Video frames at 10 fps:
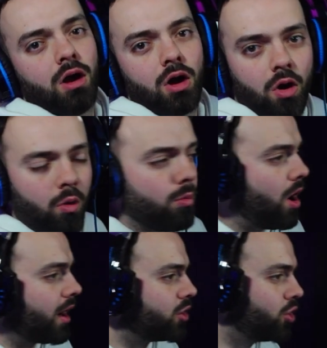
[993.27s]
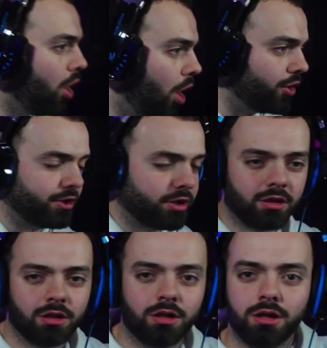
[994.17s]
Oh my god!
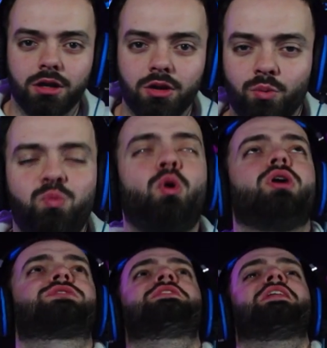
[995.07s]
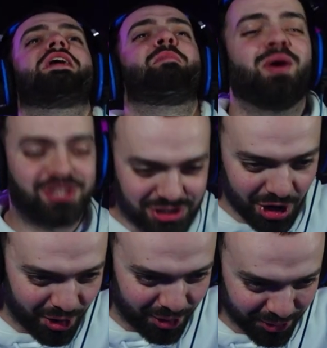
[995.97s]
What an
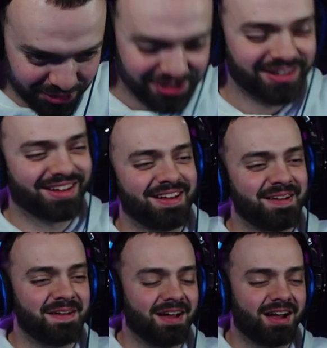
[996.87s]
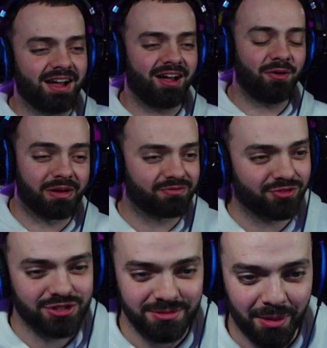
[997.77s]
episode! I went
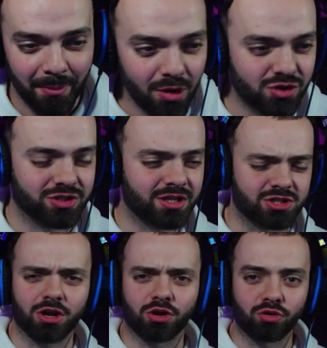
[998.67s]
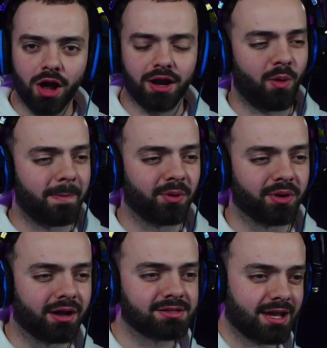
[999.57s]
through some emotions he started crying at one point.
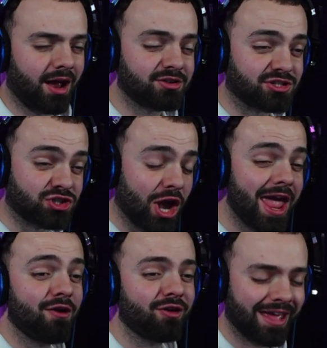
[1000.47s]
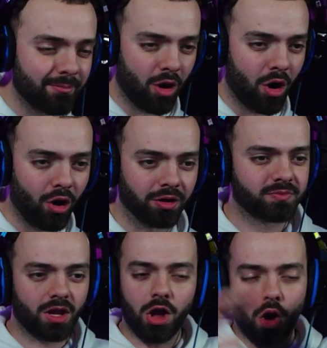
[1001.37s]
I was like, I'm cheering him on.
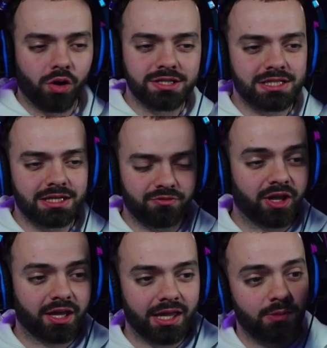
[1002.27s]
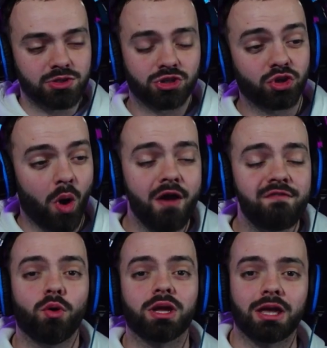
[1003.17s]
I honestly didn't think he was going to do it. I
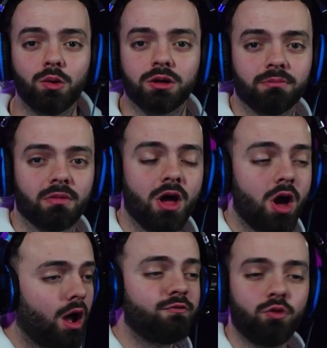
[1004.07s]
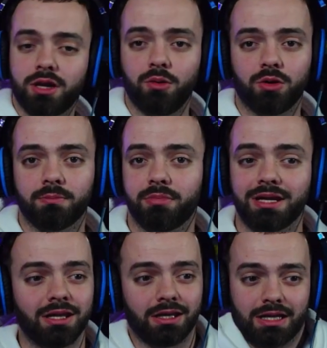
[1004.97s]
thought he killed him. I thought he killed him, but he
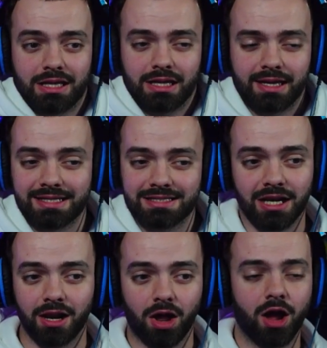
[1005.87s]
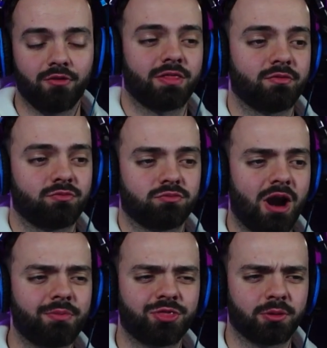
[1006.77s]
didn't. He's still alive and they've
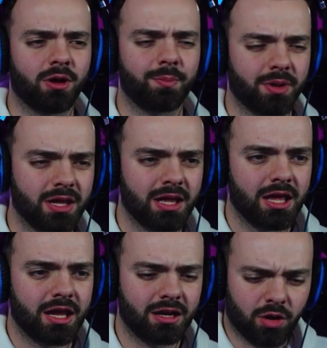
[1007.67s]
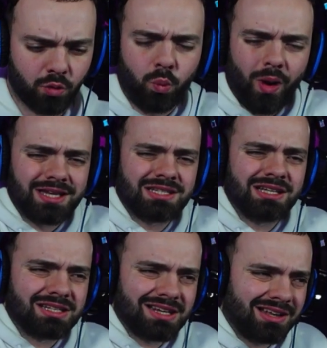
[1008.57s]
wrapped them up in like
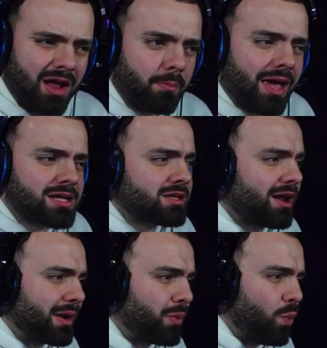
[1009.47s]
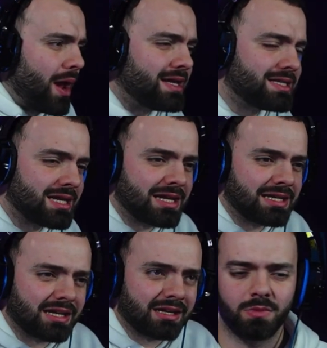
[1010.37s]
weighted, I'm guessing like
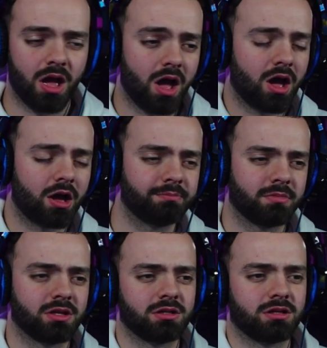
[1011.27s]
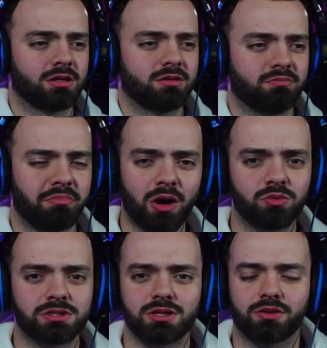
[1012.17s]
weighted um,
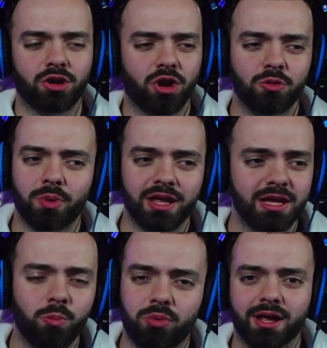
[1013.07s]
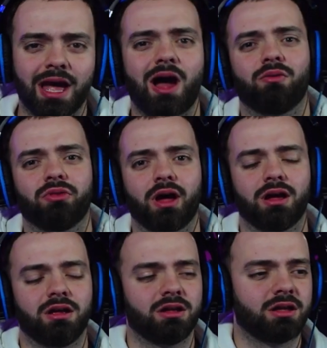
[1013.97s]
belts. I don't know, but he'll break out of that.
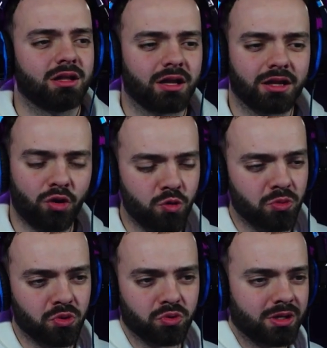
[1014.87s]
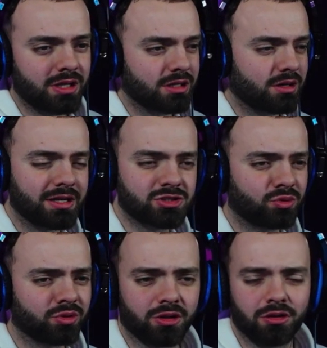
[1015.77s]
Like a no he, uh, he's
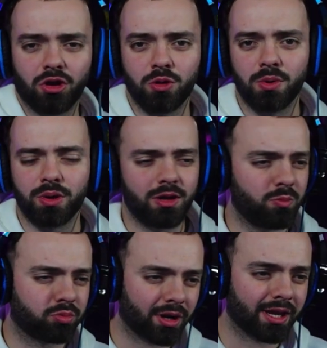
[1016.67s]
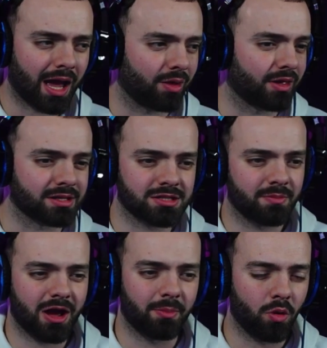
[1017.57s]
stronger than a Nomu. He'll break out of that
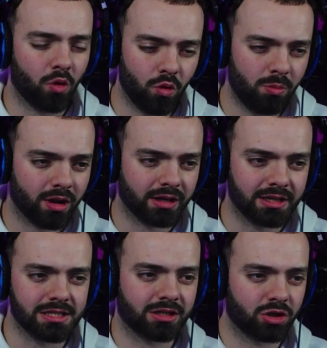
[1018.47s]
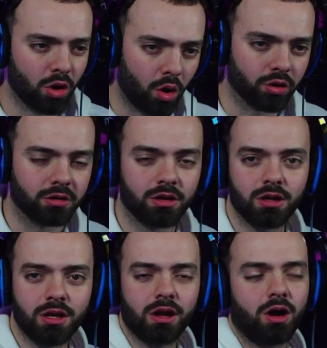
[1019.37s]
somehow, but All Might is gone.
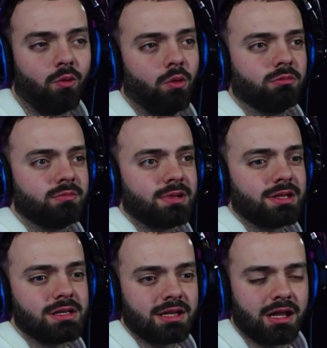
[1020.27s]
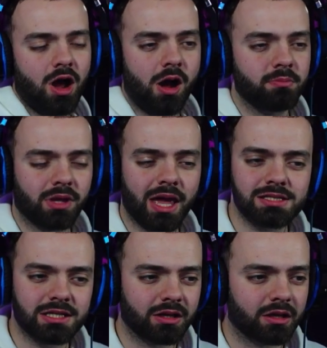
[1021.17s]
Oh, well, I'm
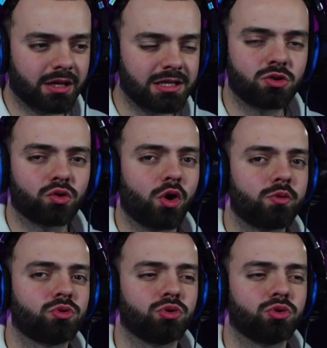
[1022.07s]
guessing he's not going to